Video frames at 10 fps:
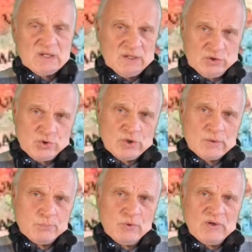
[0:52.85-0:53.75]
In
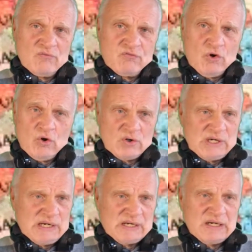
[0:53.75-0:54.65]
Europe, we have fought
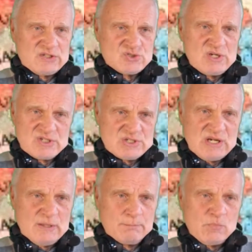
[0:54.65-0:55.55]
against
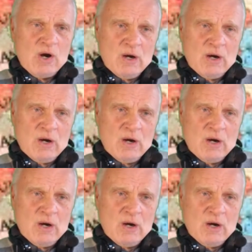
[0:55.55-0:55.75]
Islam